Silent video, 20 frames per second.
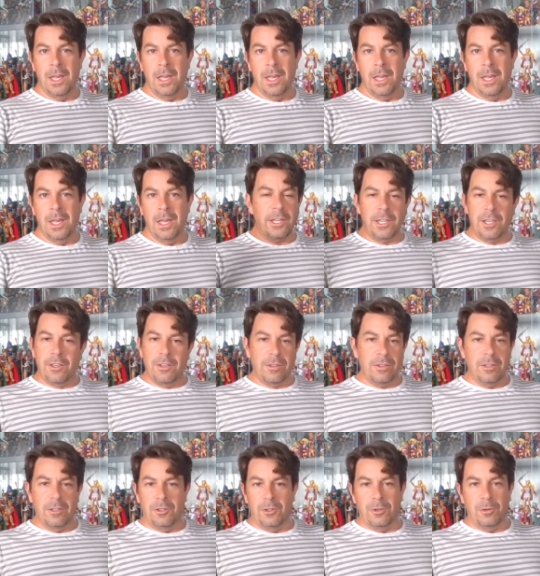
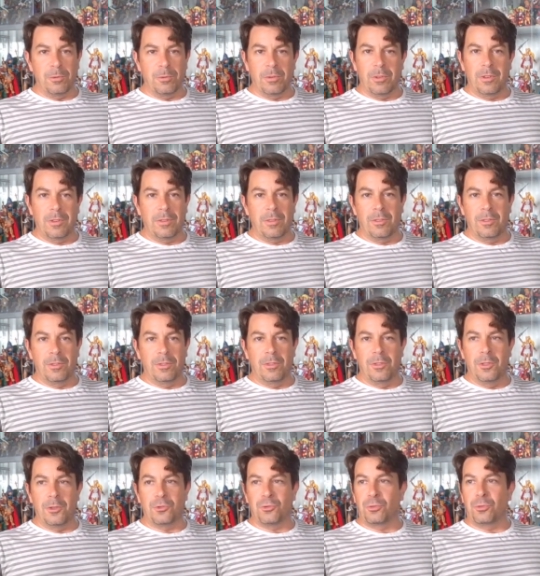Unlike, you know,
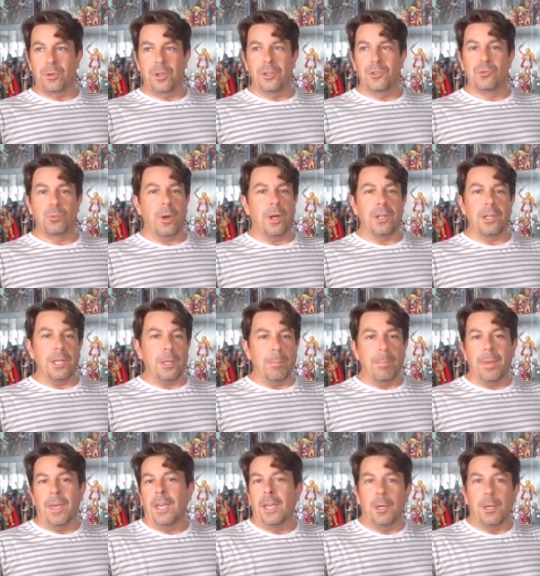the tree-dwelling
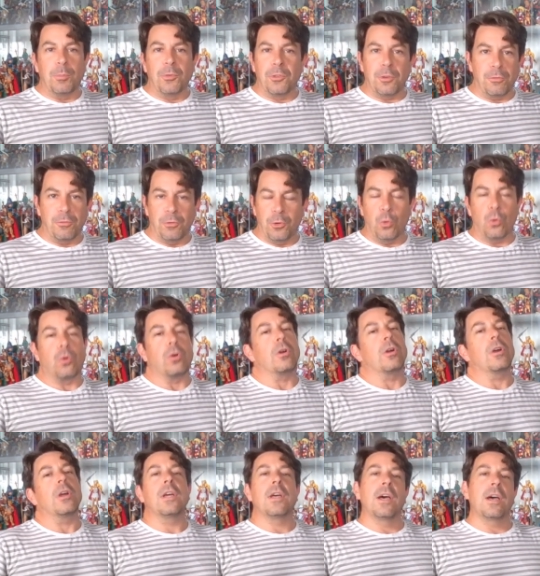babes of yore,
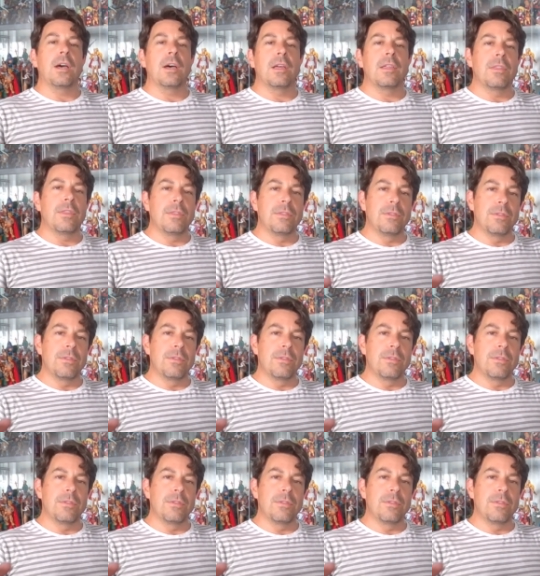uh,